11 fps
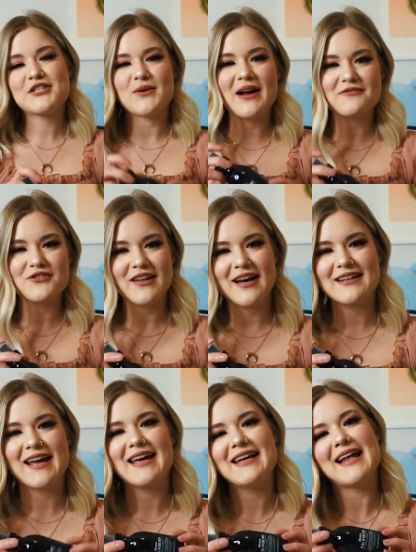So after
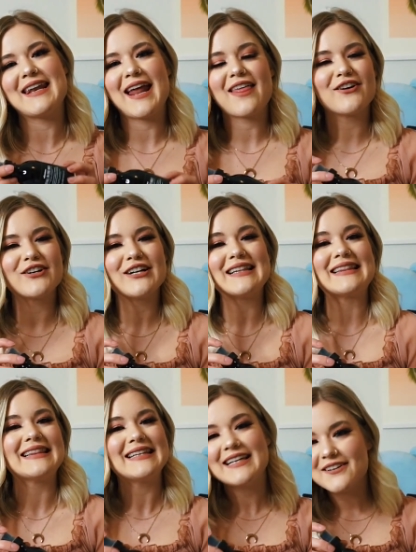that, another
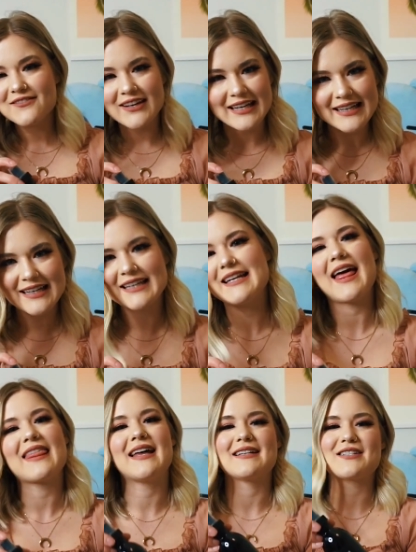leave-in
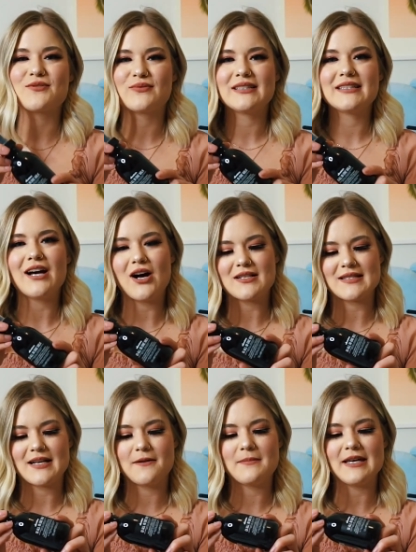that is really
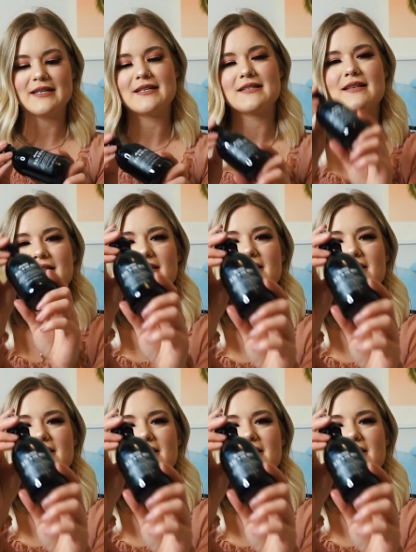awesome is the